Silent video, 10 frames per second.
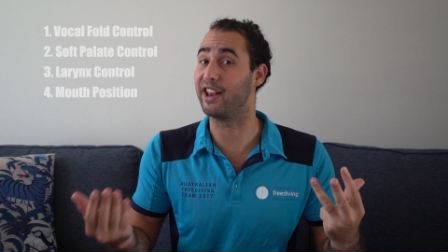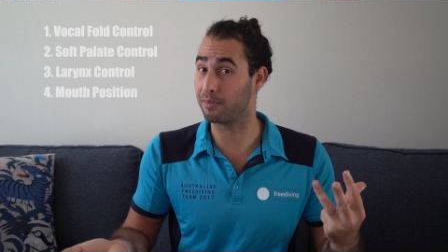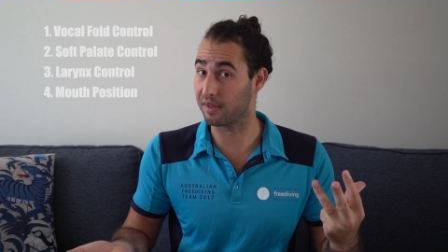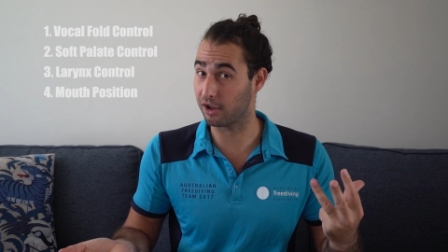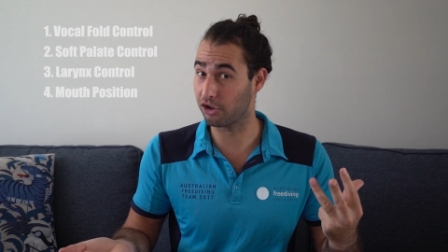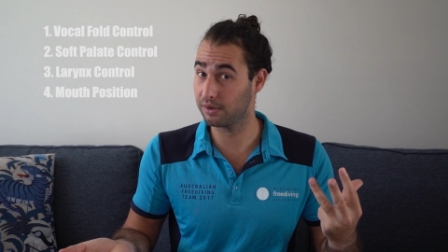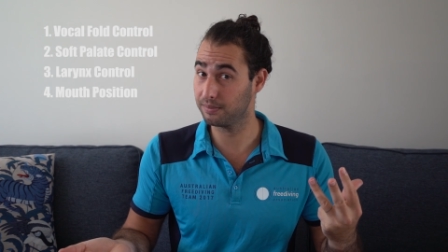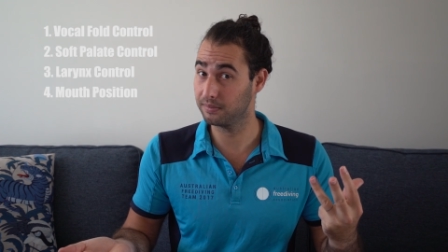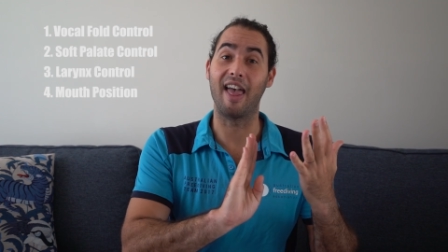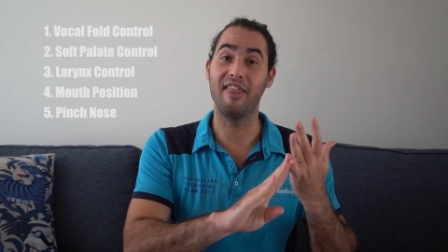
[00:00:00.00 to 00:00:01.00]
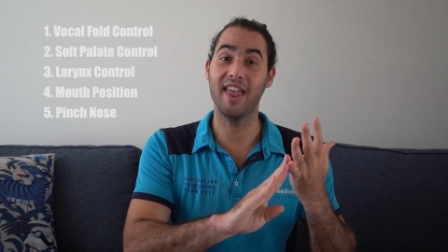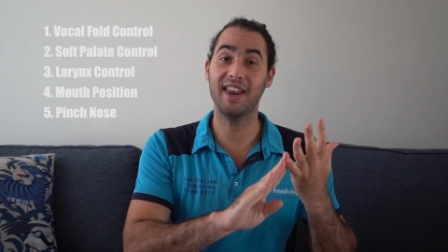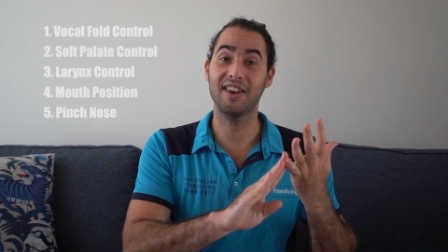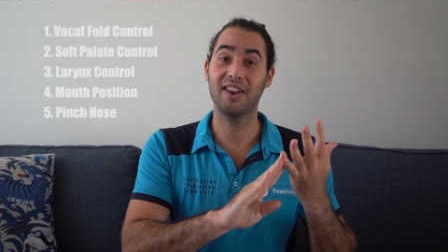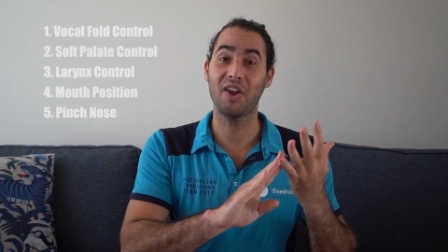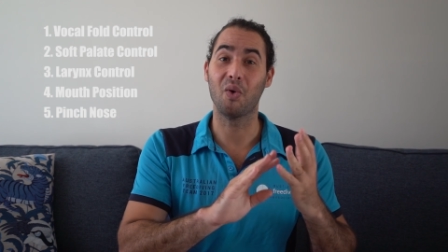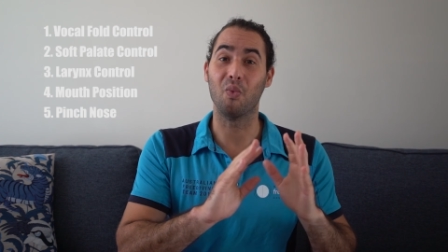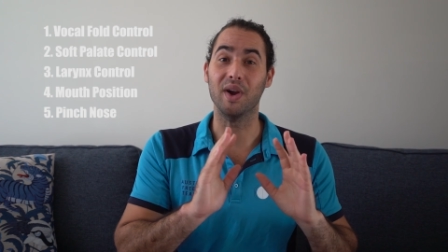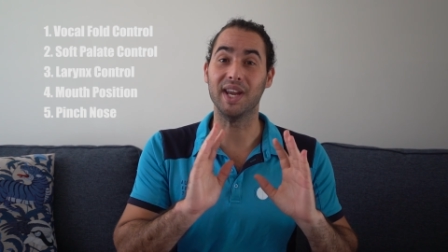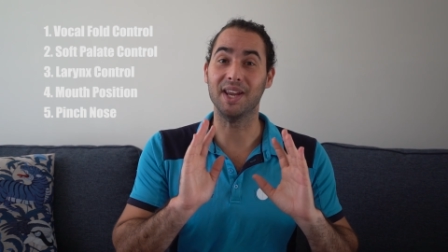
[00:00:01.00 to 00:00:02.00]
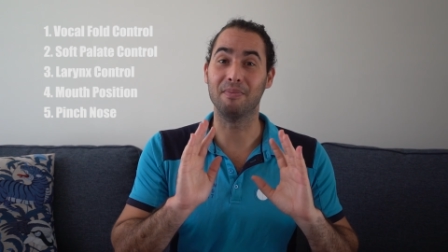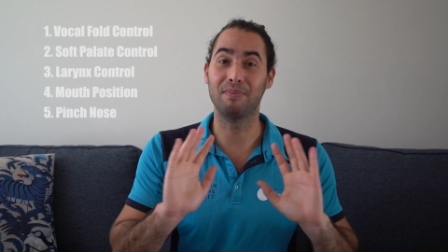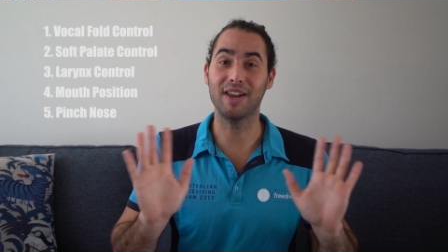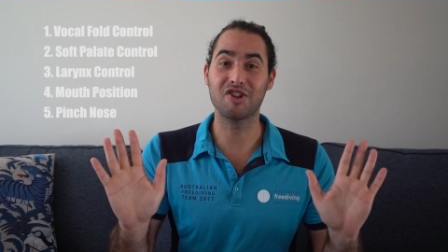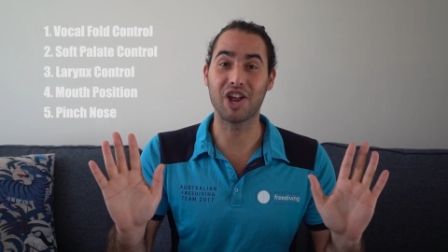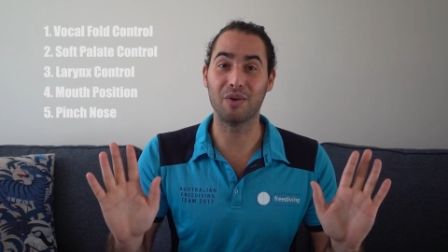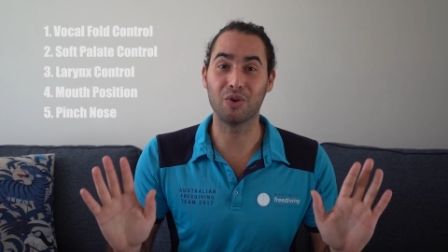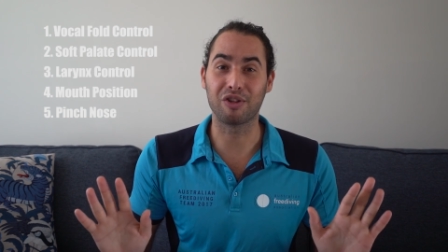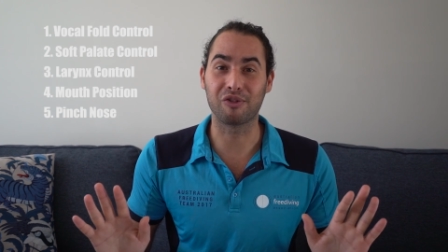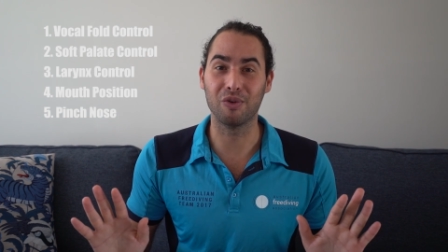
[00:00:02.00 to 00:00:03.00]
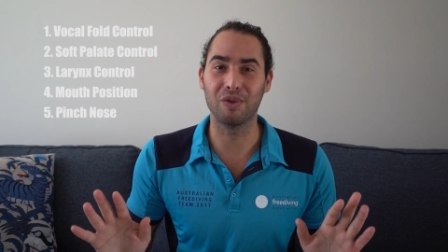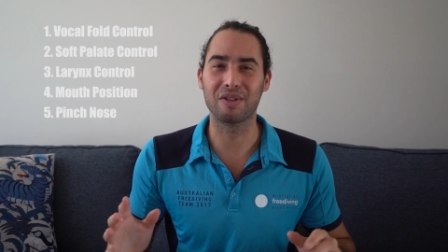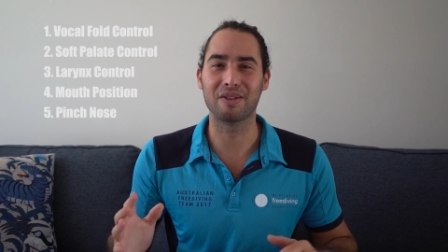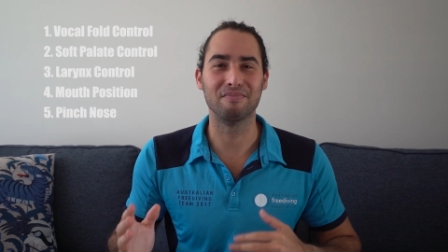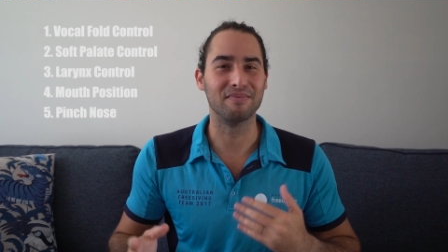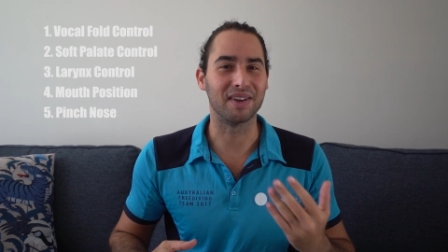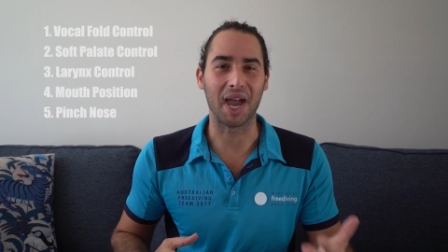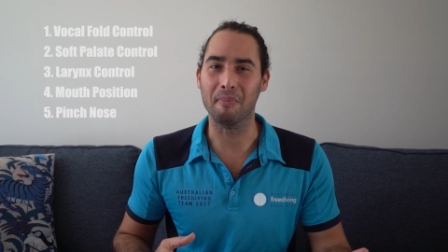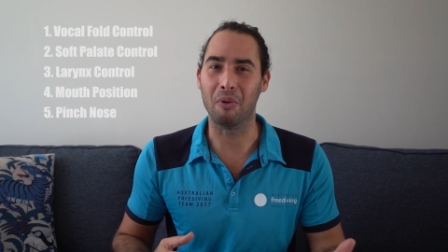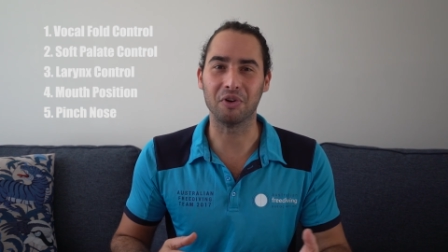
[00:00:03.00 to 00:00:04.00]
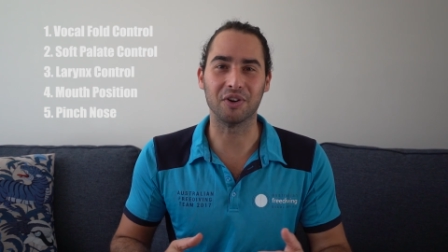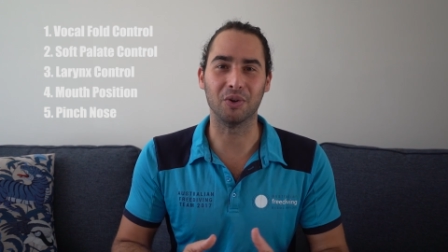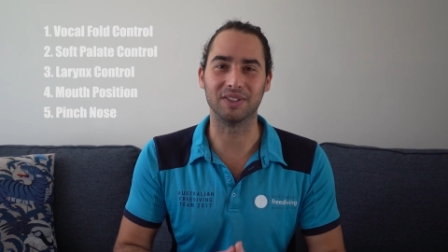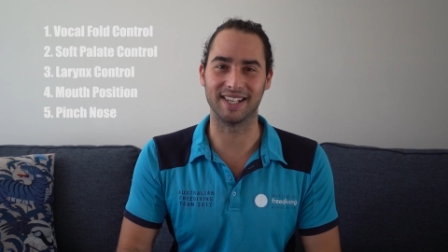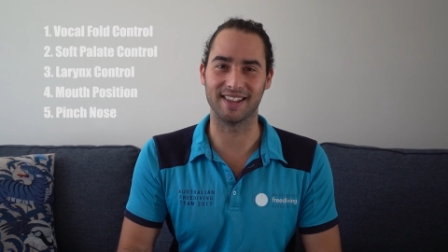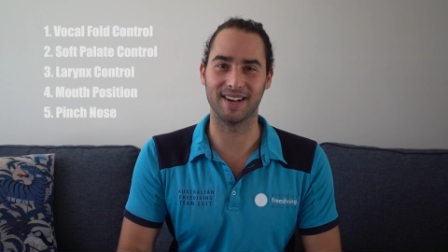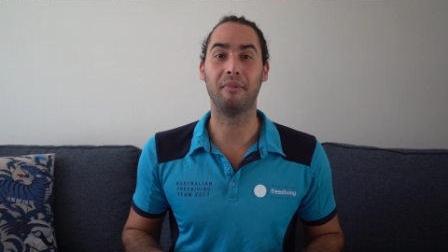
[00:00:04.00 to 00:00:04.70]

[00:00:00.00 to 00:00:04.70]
H position. And then we pinch our nostrils and put it all together.